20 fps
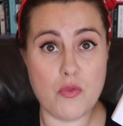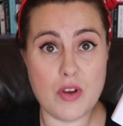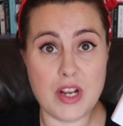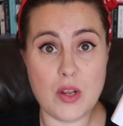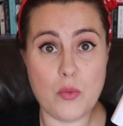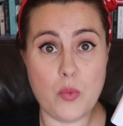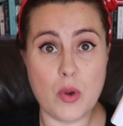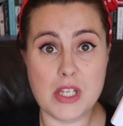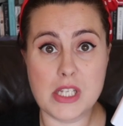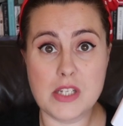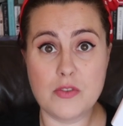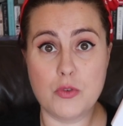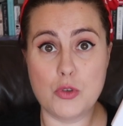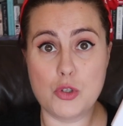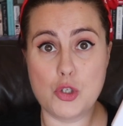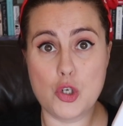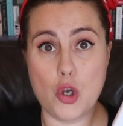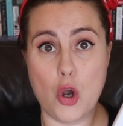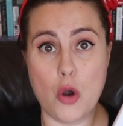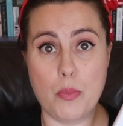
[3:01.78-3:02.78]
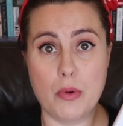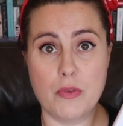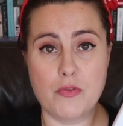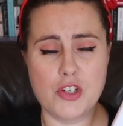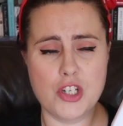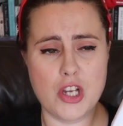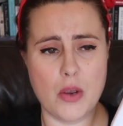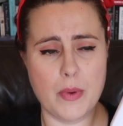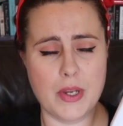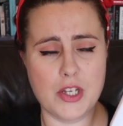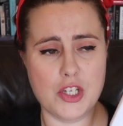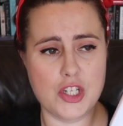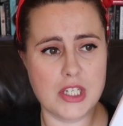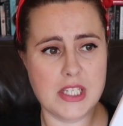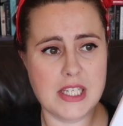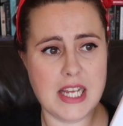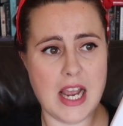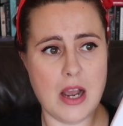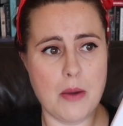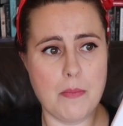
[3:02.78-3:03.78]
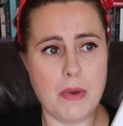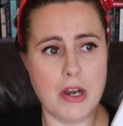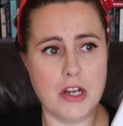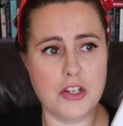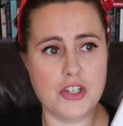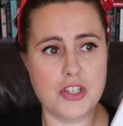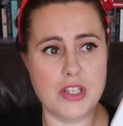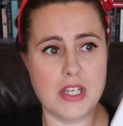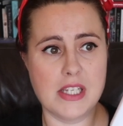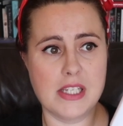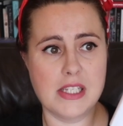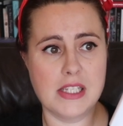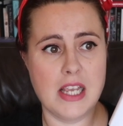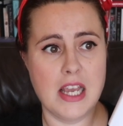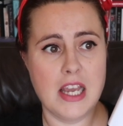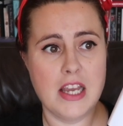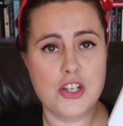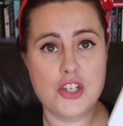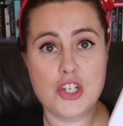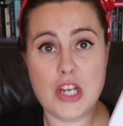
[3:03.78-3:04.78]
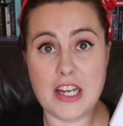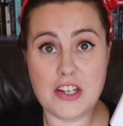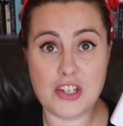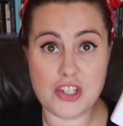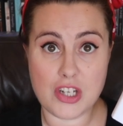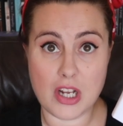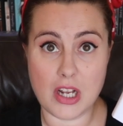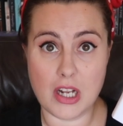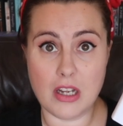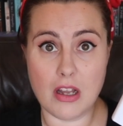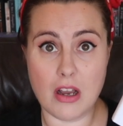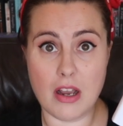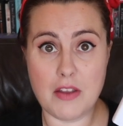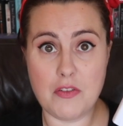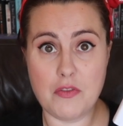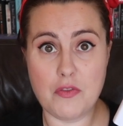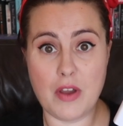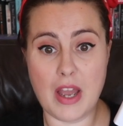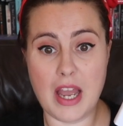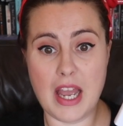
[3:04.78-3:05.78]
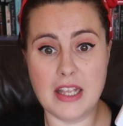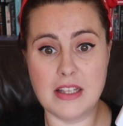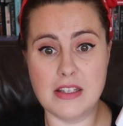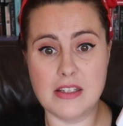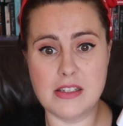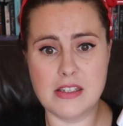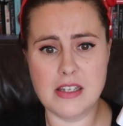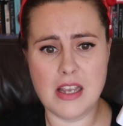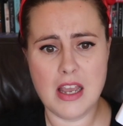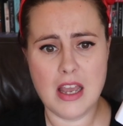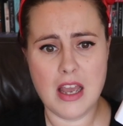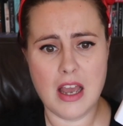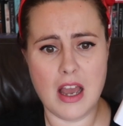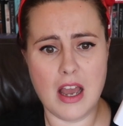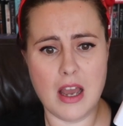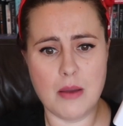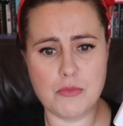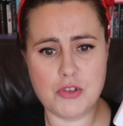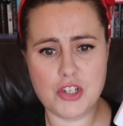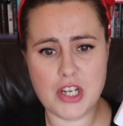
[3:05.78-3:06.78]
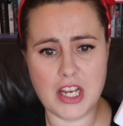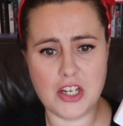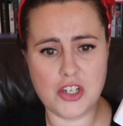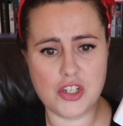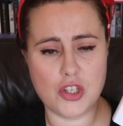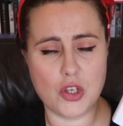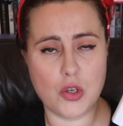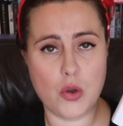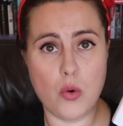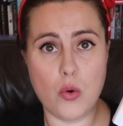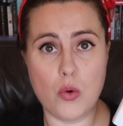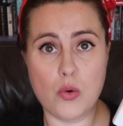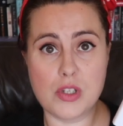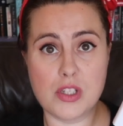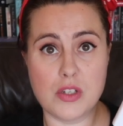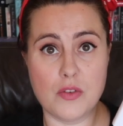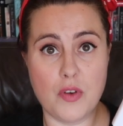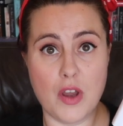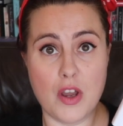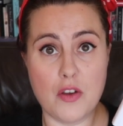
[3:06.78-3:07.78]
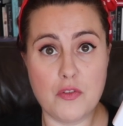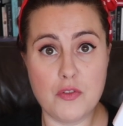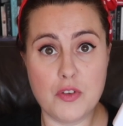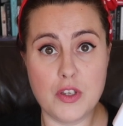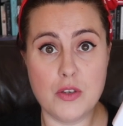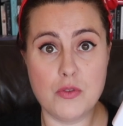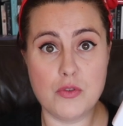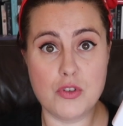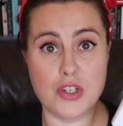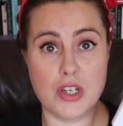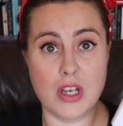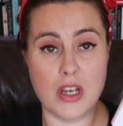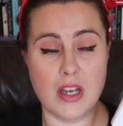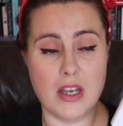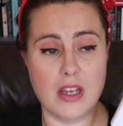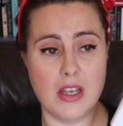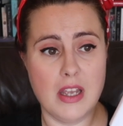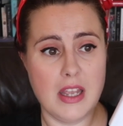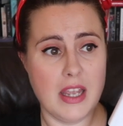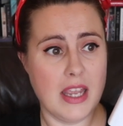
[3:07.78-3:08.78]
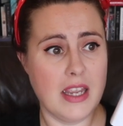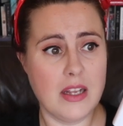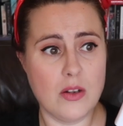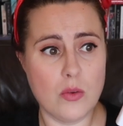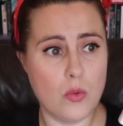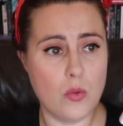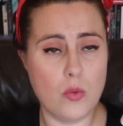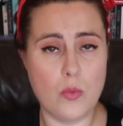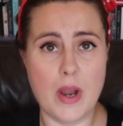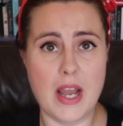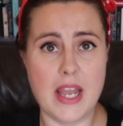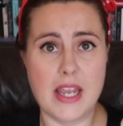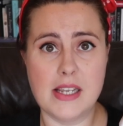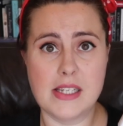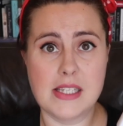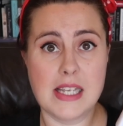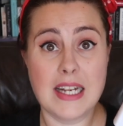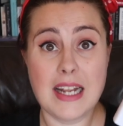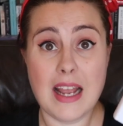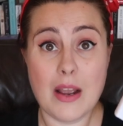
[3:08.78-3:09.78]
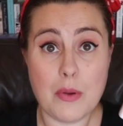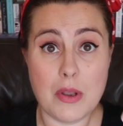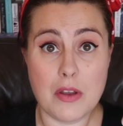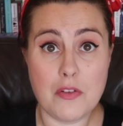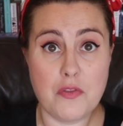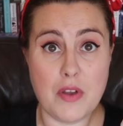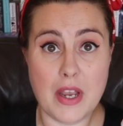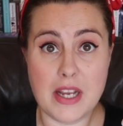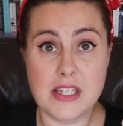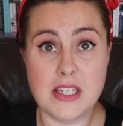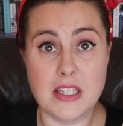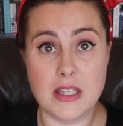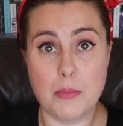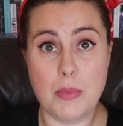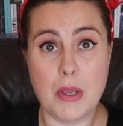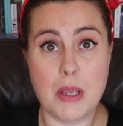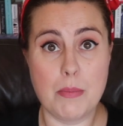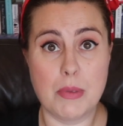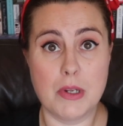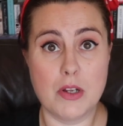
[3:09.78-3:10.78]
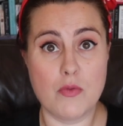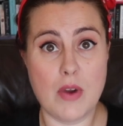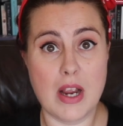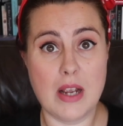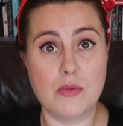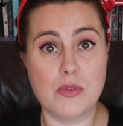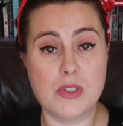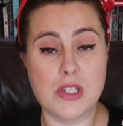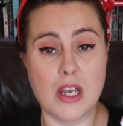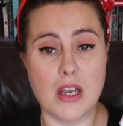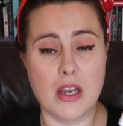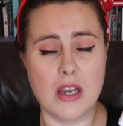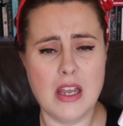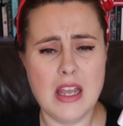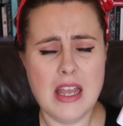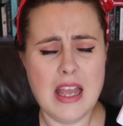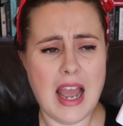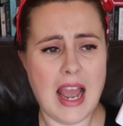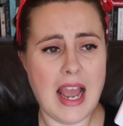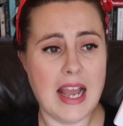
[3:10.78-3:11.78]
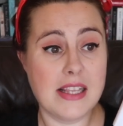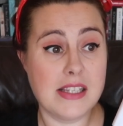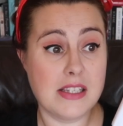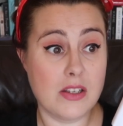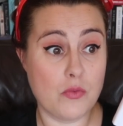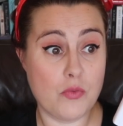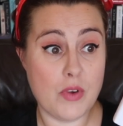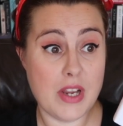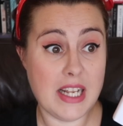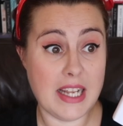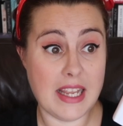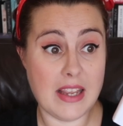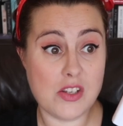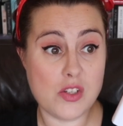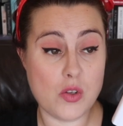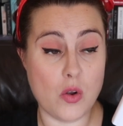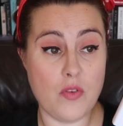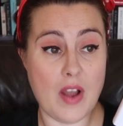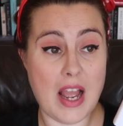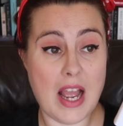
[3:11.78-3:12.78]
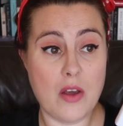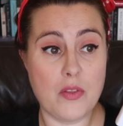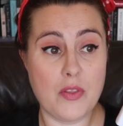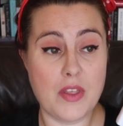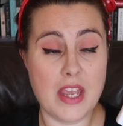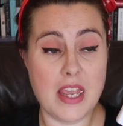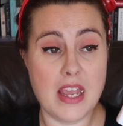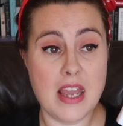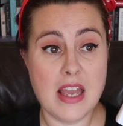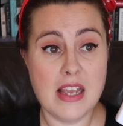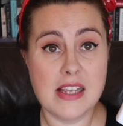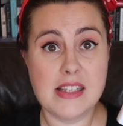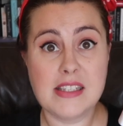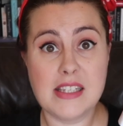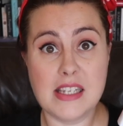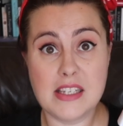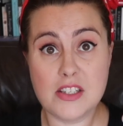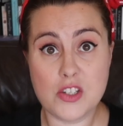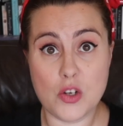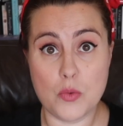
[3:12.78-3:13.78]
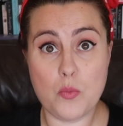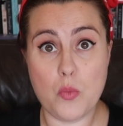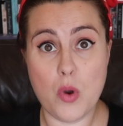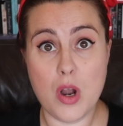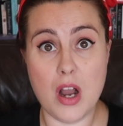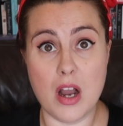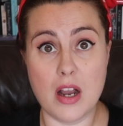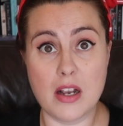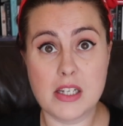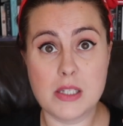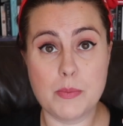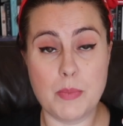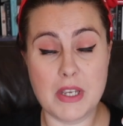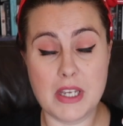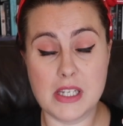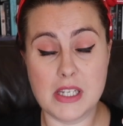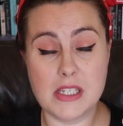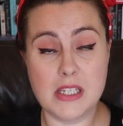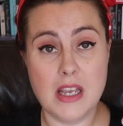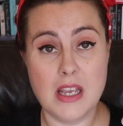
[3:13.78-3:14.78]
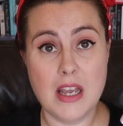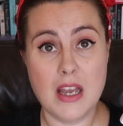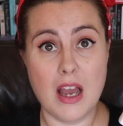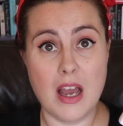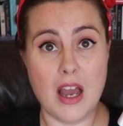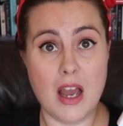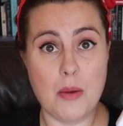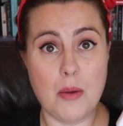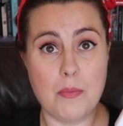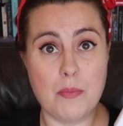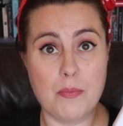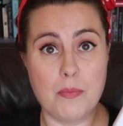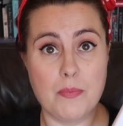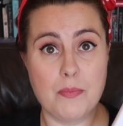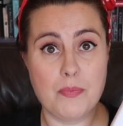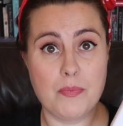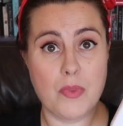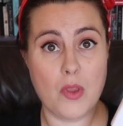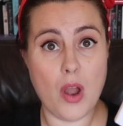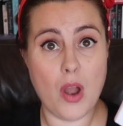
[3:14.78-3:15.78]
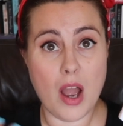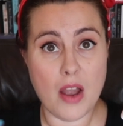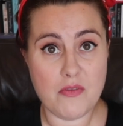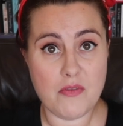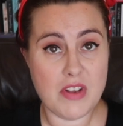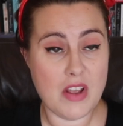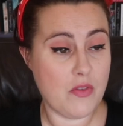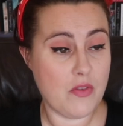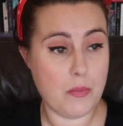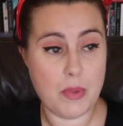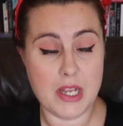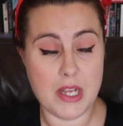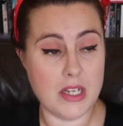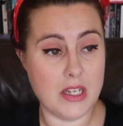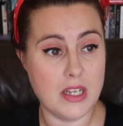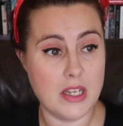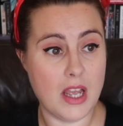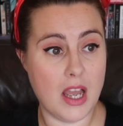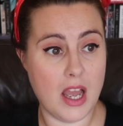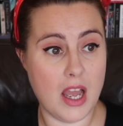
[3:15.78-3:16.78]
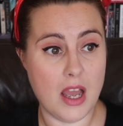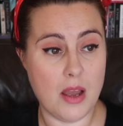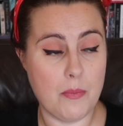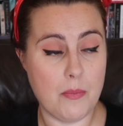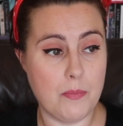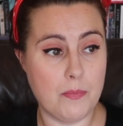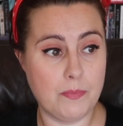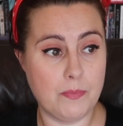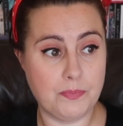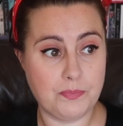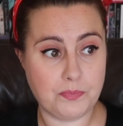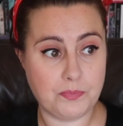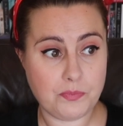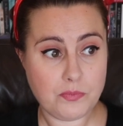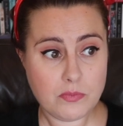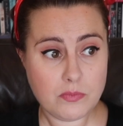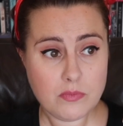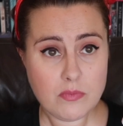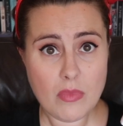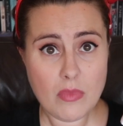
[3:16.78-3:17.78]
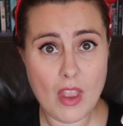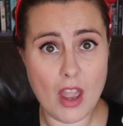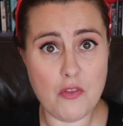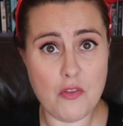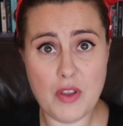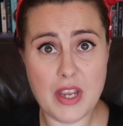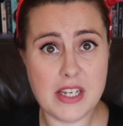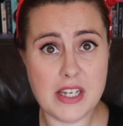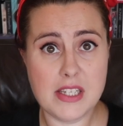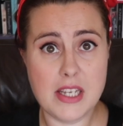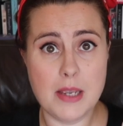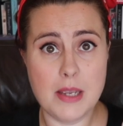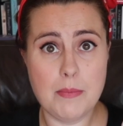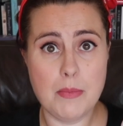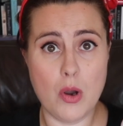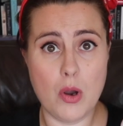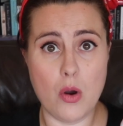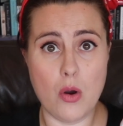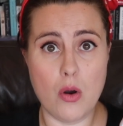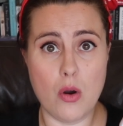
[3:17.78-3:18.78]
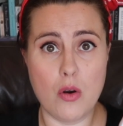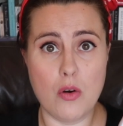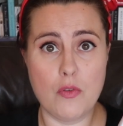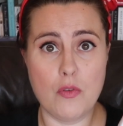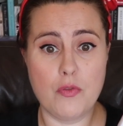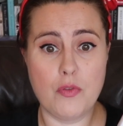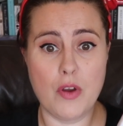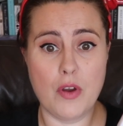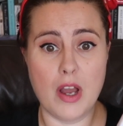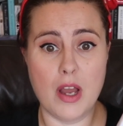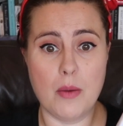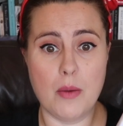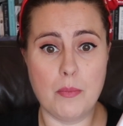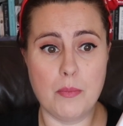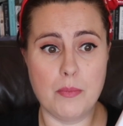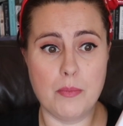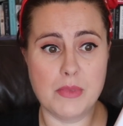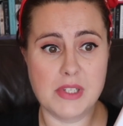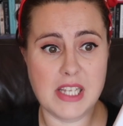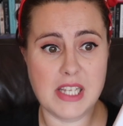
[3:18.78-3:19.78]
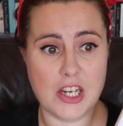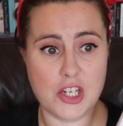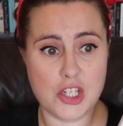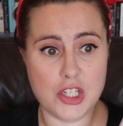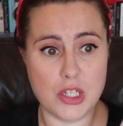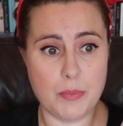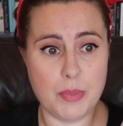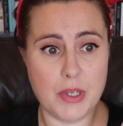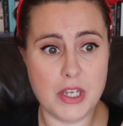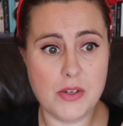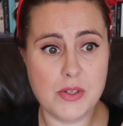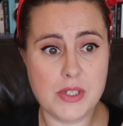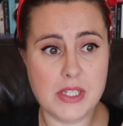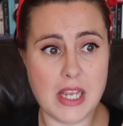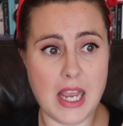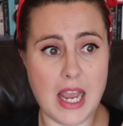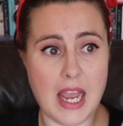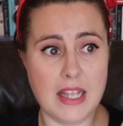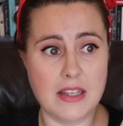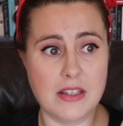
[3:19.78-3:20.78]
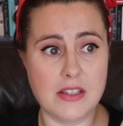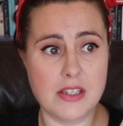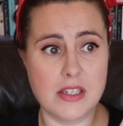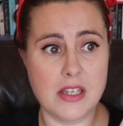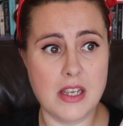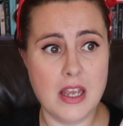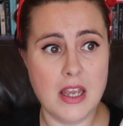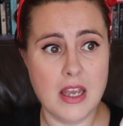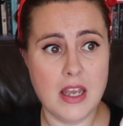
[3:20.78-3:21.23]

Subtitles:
really wonderful job of showing just how much this changed her life and changed the course of her future in all ways, and how it affected the people around her, and really sort of how the system works, because I've never been a victim of sexual abuse and